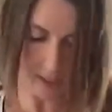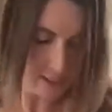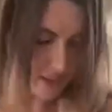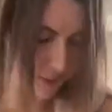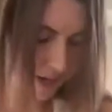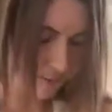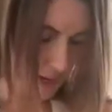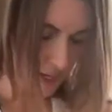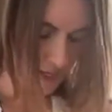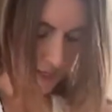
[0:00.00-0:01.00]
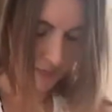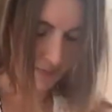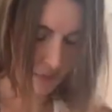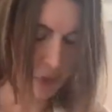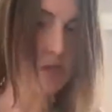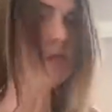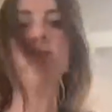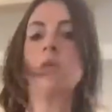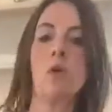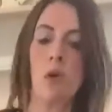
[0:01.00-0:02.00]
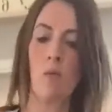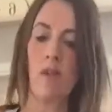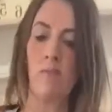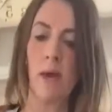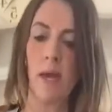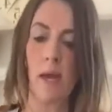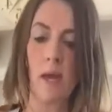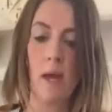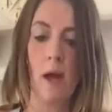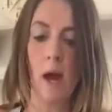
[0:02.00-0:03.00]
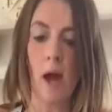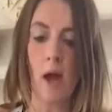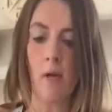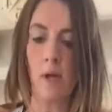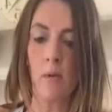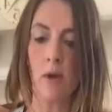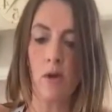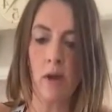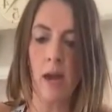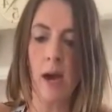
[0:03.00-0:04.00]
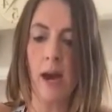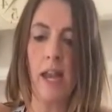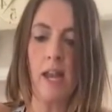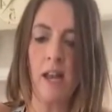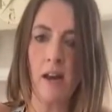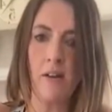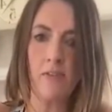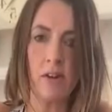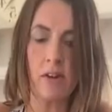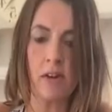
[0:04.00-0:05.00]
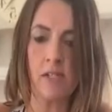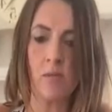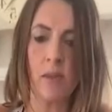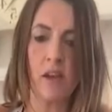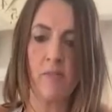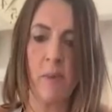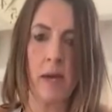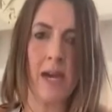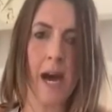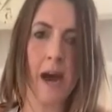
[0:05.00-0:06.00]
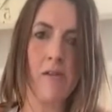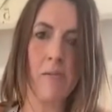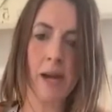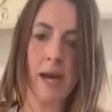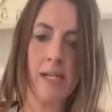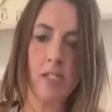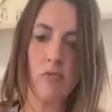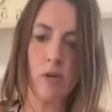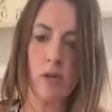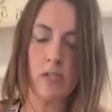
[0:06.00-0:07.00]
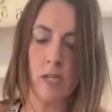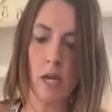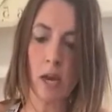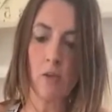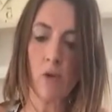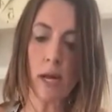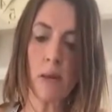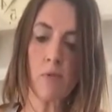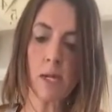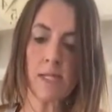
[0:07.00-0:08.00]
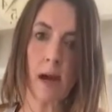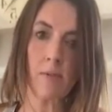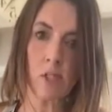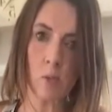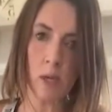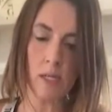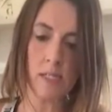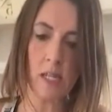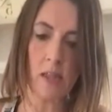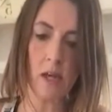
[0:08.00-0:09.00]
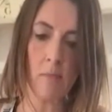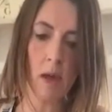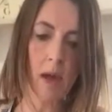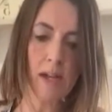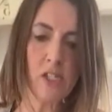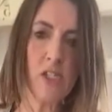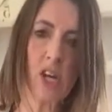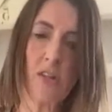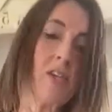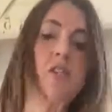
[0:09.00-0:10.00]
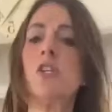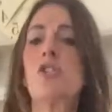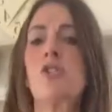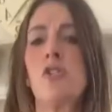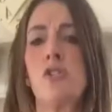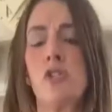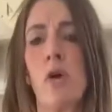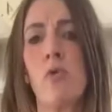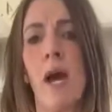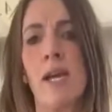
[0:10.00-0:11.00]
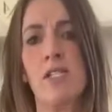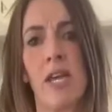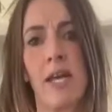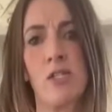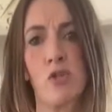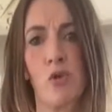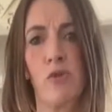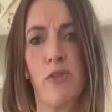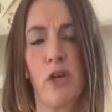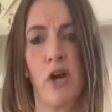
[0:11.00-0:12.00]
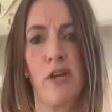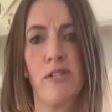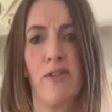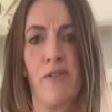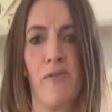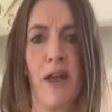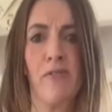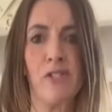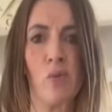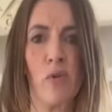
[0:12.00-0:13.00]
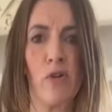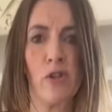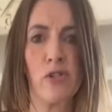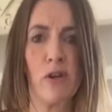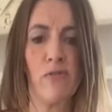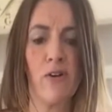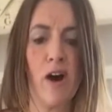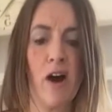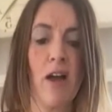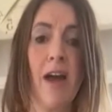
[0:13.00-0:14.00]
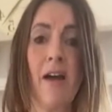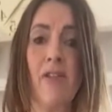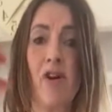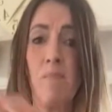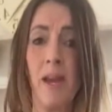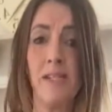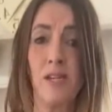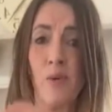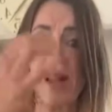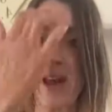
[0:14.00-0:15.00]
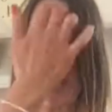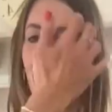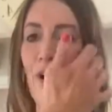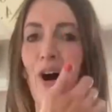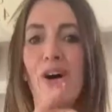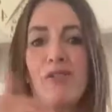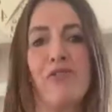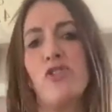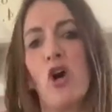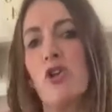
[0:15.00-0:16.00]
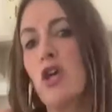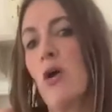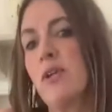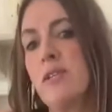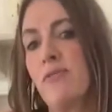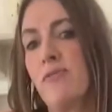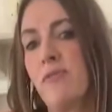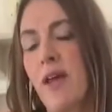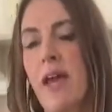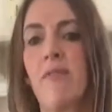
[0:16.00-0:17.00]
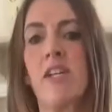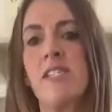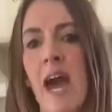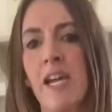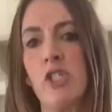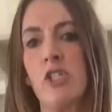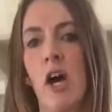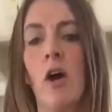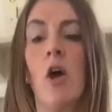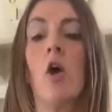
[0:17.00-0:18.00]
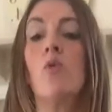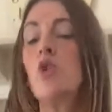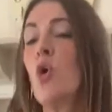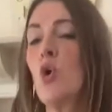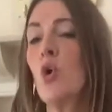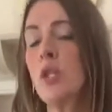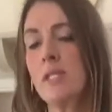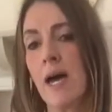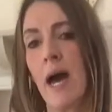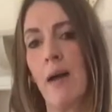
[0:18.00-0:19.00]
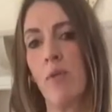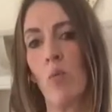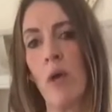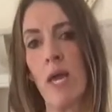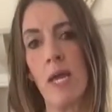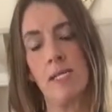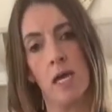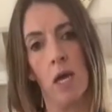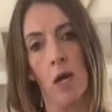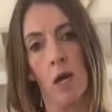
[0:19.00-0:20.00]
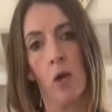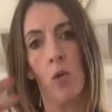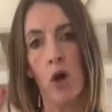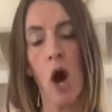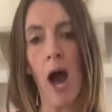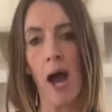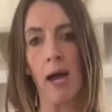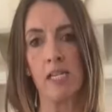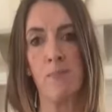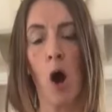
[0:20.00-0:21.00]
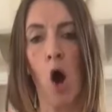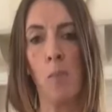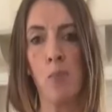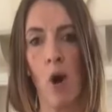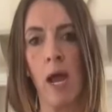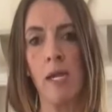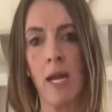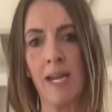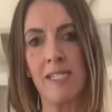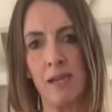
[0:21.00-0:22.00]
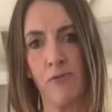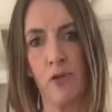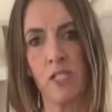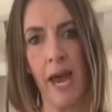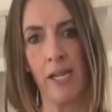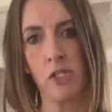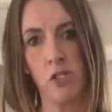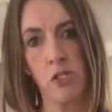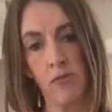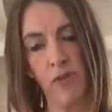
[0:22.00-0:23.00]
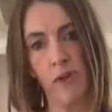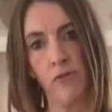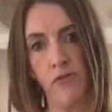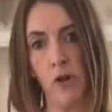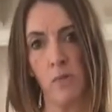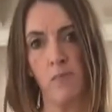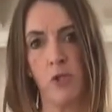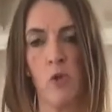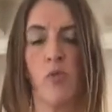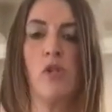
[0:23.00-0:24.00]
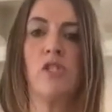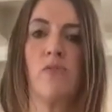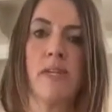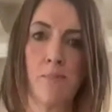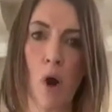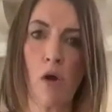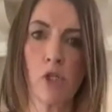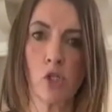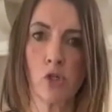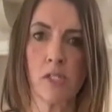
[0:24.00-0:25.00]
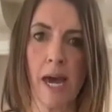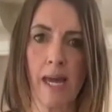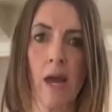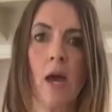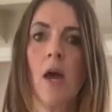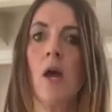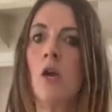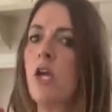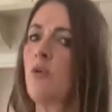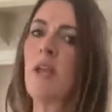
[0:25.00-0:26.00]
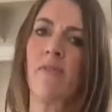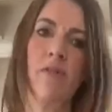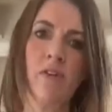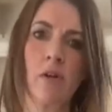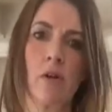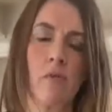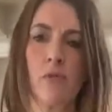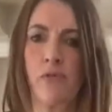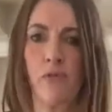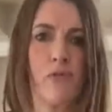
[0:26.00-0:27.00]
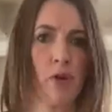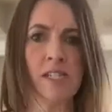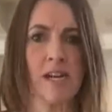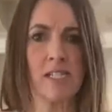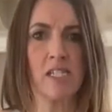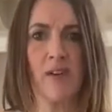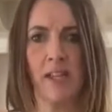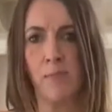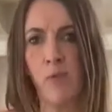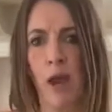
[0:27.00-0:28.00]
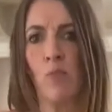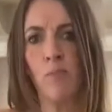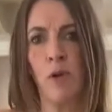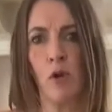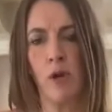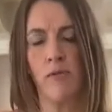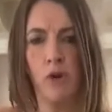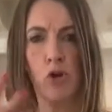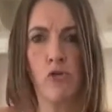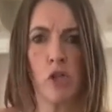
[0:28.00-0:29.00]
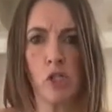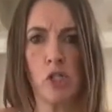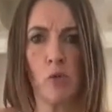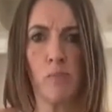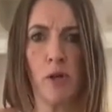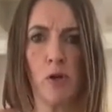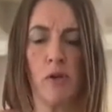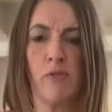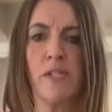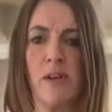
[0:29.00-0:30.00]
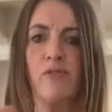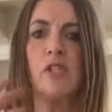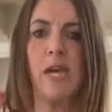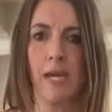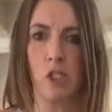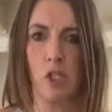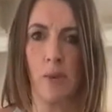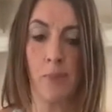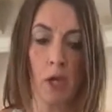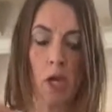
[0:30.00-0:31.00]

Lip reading: They smell amazing. Those of you cooking with me, I hope you agree. I love onions when they've been caramelised and roasted. Really brings out the sweetness in them. So, they're so nice against all of the colours and the flavours that we've got so far. They're amazing with like avocado. They've just got a totally different flavour, texture. Talk all the time that we eat with our eyes, but our brain likes different textures to feel full. So if we just fed it porridge all day, you would never feel fully satisfied. The brain would be looking for crunch. It would be looking for different texture.